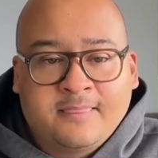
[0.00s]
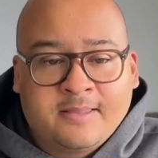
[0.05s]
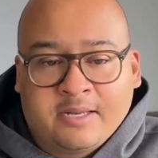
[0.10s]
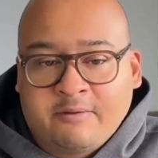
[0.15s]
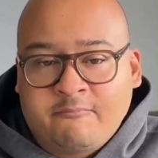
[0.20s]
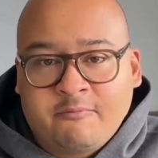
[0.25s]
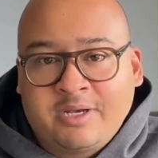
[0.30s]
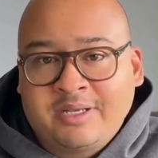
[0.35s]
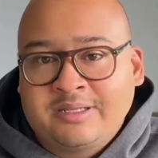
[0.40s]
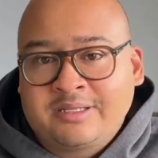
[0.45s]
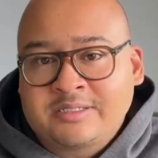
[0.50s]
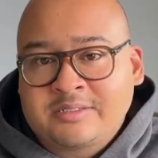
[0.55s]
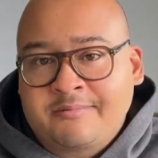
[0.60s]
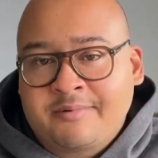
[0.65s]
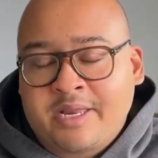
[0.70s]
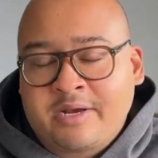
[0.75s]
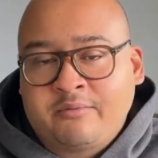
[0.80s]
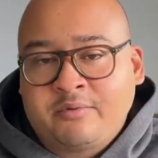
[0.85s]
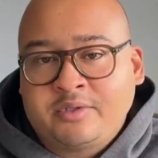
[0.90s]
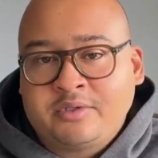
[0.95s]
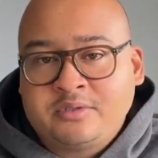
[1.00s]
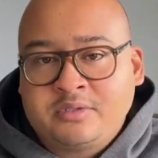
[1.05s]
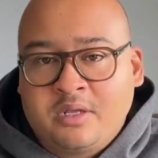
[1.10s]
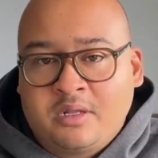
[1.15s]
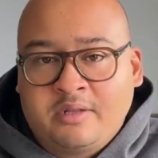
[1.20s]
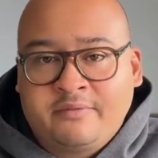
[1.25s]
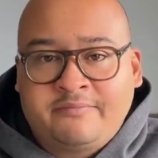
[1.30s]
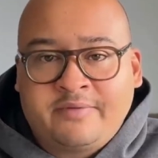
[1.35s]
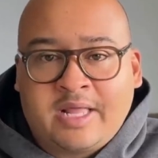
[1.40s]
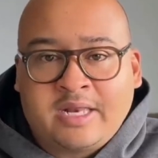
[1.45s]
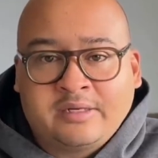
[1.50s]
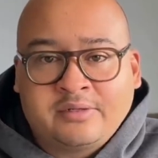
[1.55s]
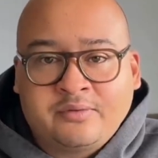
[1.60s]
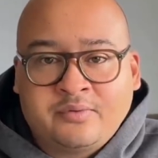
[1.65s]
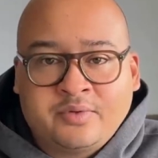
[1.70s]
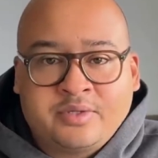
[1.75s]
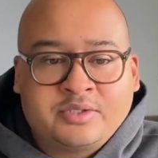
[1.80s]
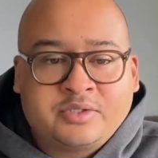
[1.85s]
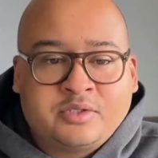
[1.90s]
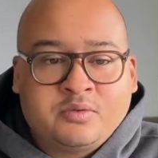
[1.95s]
it really doesn't matter what the dollar
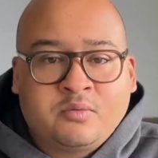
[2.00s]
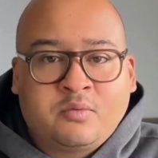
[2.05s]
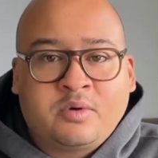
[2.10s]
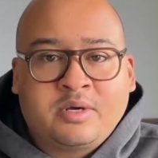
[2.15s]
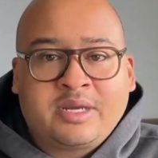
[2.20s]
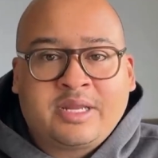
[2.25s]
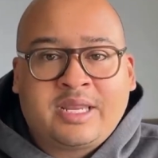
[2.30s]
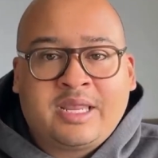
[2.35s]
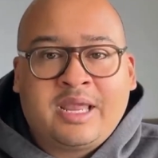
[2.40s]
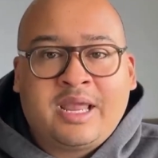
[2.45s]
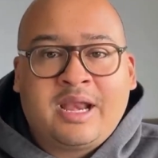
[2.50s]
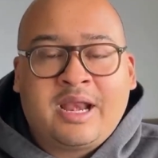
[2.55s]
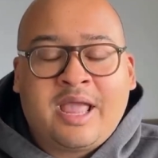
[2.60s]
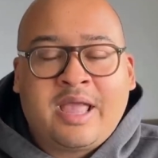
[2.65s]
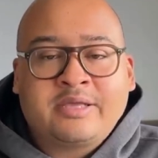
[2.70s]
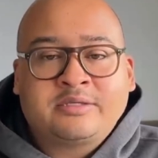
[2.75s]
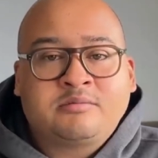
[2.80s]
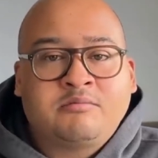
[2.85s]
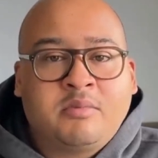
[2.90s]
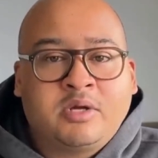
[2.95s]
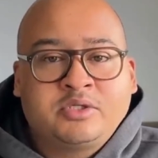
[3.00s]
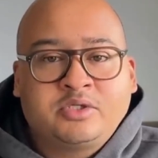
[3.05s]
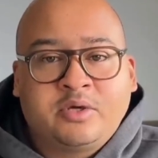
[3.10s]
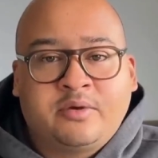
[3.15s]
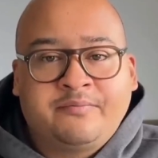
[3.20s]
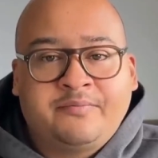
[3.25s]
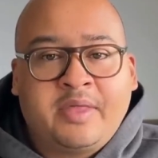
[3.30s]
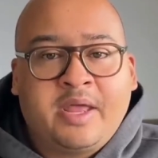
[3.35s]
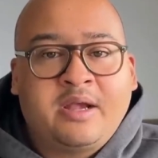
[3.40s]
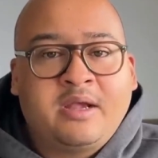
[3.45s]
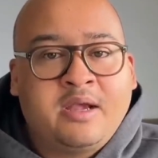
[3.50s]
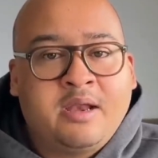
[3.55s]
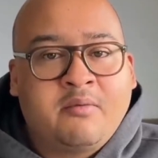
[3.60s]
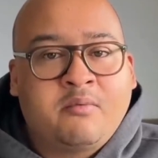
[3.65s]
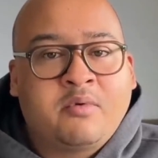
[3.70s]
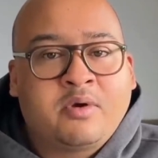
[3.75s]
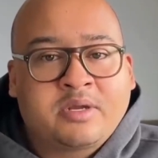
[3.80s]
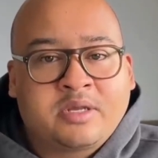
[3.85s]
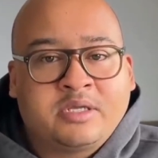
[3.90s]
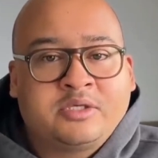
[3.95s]
value is. You want to get as much of that
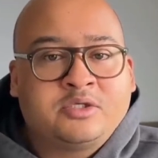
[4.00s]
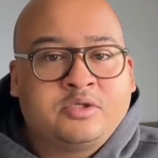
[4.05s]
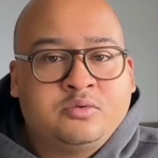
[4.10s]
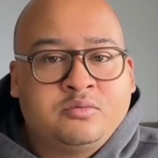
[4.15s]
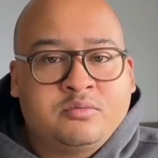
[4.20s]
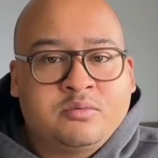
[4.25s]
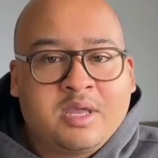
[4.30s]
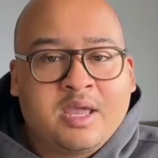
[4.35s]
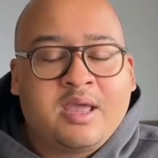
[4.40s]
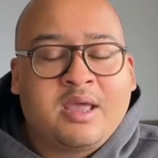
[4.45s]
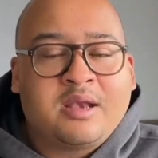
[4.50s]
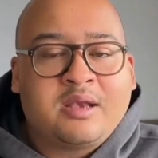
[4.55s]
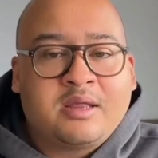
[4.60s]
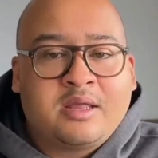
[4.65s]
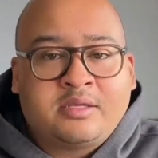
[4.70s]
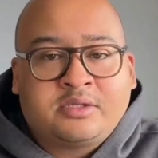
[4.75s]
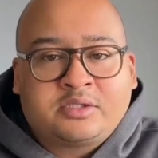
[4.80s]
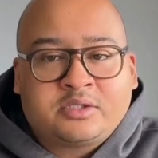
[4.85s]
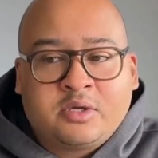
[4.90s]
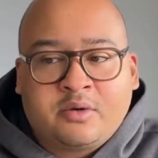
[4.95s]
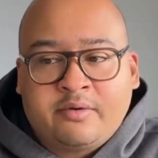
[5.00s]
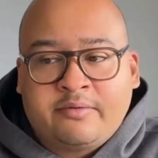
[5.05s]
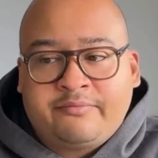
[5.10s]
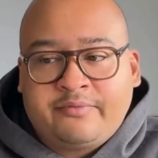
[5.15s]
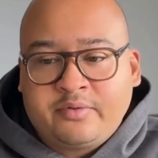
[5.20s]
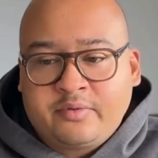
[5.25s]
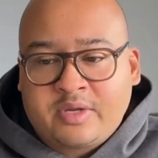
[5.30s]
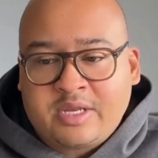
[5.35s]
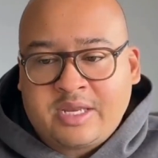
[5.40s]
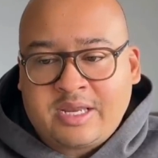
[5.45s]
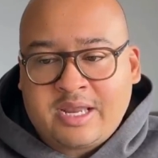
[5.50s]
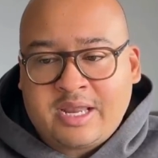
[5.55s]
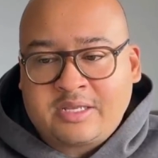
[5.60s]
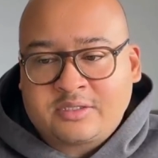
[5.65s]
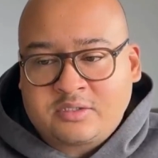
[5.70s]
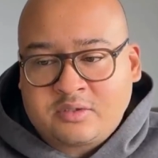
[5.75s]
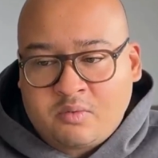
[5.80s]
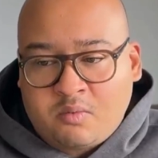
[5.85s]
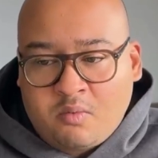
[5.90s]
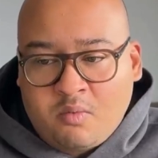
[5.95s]
network as you can. And so if you can
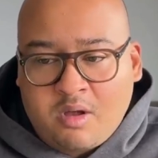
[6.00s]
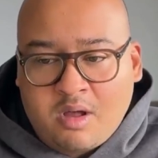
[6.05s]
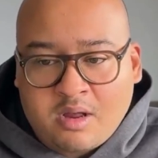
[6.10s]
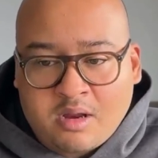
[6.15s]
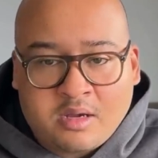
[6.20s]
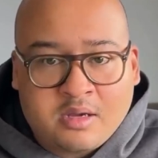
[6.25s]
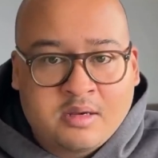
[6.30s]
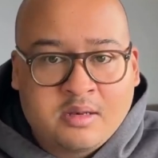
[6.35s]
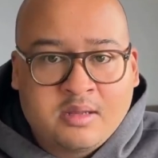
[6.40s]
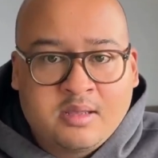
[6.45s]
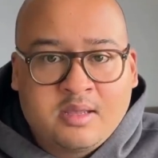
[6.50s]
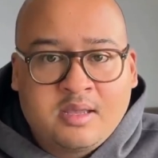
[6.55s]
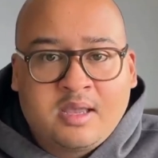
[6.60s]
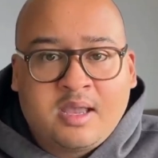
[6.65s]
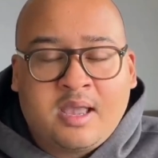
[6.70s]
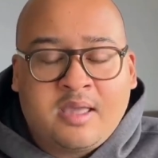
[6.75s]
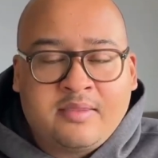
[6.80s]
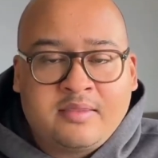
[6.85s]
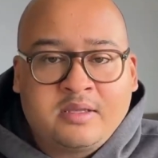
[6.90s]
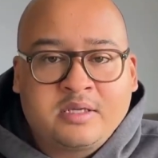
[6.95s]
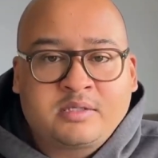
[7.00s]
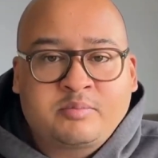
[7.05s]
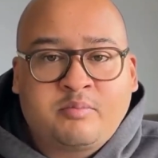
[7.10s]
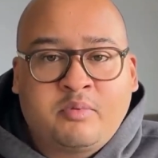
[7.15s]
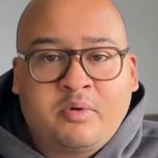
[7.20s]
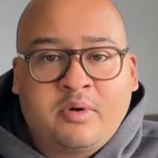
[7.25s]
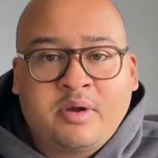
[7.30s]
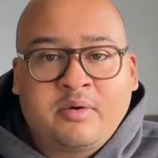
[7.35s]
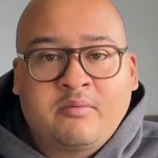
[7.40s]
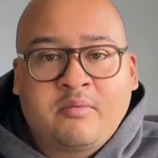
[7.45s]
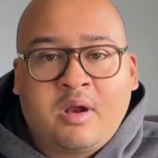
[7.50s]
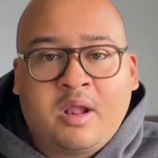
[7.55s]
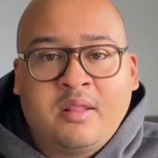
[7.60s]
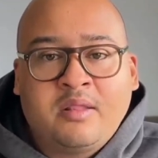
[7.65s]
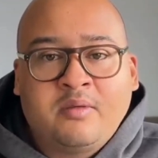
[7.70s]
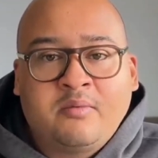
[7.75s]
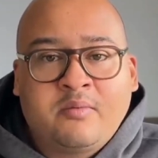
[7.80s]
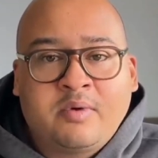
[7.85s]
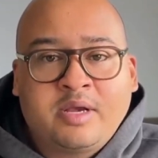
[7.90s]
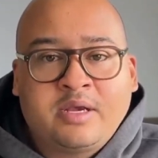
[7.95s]
get to one at this point,
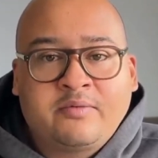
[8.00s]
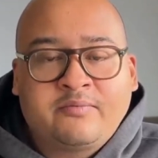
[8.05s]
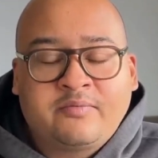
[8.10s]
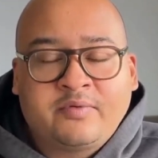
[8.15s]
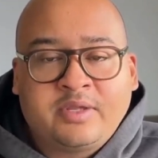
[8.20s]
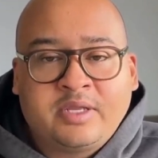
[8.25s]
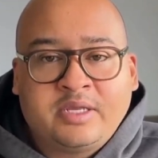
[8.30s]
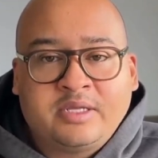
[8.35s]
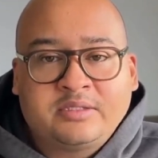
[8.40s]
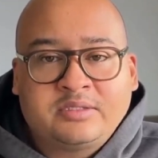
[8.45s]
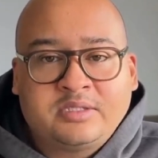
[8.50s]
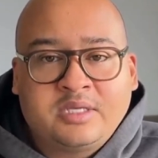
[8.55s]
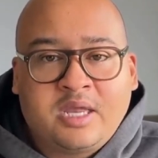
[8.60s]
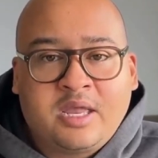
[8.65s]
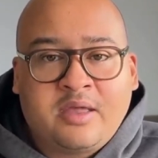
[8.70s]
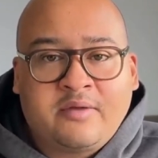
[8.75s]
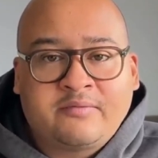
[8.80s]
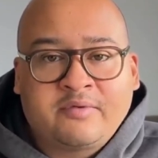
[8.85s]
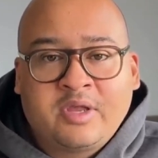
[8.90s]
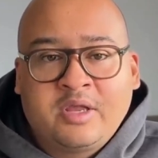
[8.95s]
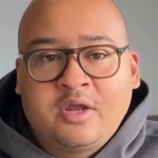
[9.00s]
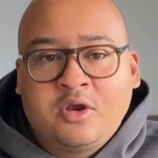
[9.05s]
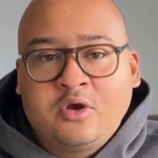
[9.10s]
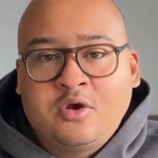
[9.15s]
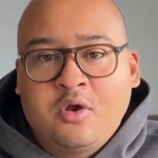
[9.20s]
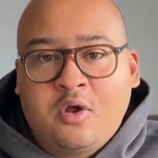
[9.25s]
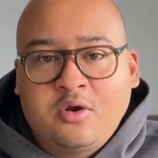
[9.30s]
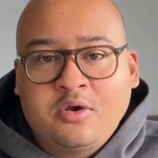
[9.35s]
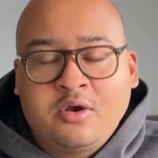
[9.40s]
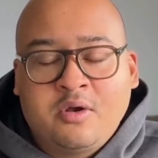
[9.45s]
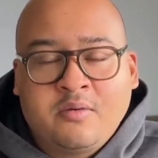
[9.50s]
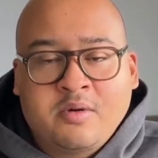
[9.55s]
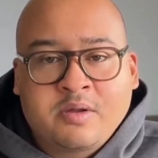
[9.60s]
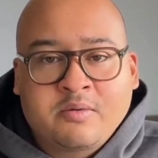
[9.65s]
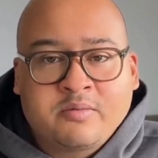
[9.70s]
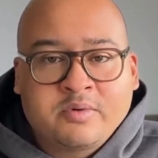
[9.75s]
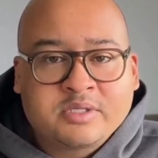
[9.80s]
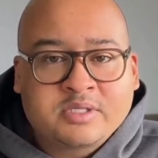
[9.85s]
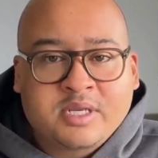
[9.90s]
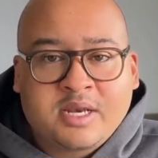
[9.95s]
rather than waiting for the ETF, not
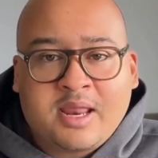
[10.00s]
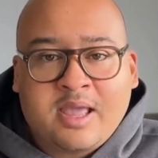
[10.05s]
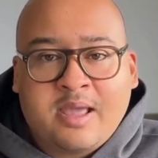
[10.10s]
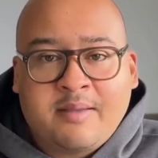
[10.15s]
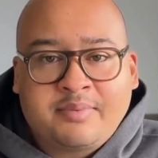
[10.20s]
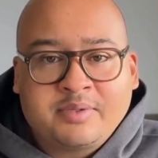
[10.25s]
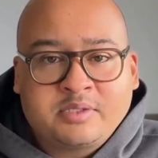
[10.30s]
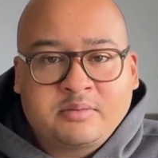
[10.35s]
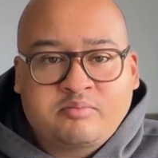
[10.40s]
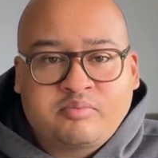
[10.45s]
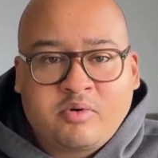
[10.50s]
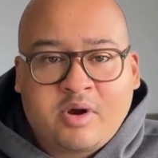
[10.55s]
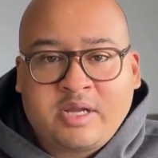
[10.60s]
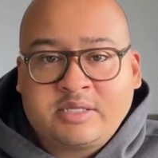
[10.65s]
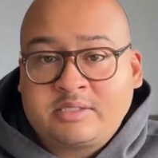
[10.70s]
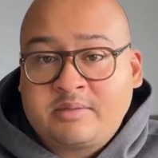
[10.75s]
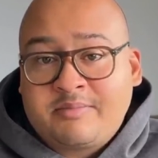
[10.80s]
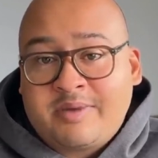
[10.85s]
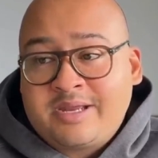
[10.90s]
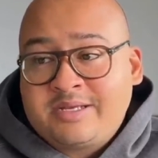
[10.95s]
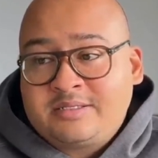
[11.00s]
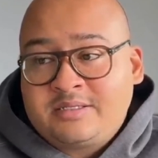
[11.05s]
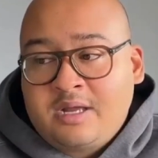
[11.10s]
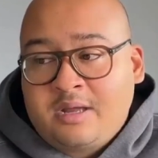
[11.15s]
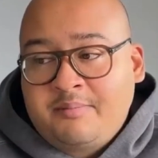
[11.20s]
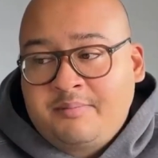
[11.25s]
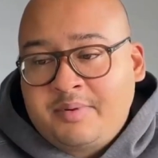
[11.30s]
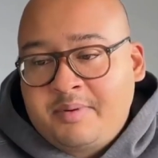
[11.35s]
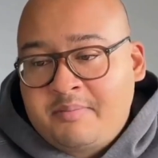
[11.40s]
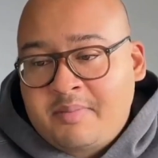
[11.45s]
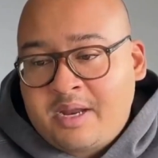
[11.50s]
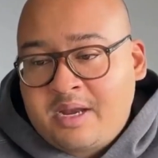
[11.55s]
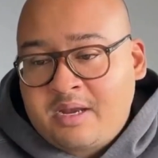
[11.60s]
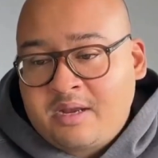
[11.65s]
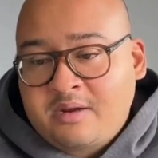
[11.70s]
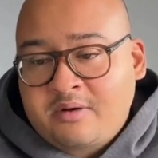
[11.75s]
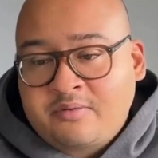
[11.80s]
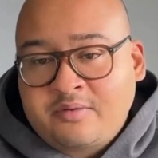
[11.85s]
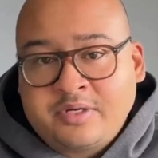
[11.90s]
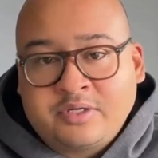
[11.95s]
knowing what's going to happen to price, it might dump, it might
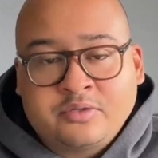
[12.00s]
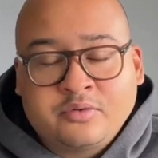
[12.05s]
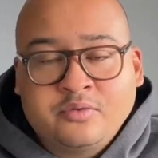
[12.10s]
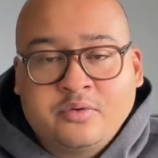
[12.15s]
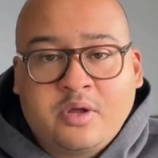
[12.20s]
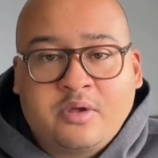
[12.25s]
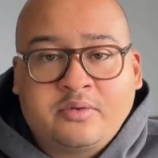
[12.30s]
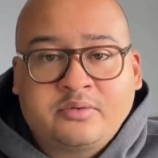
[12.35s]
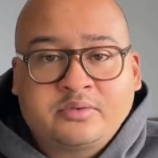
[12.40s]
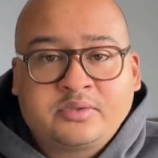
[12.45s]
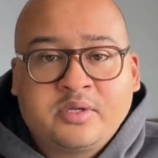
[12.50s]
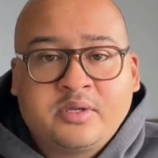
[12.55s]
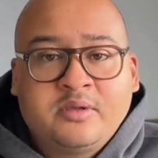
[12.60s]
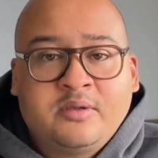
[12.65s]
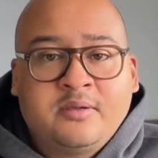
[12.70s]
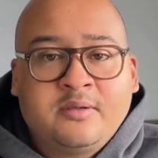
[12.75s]
increase, who knows?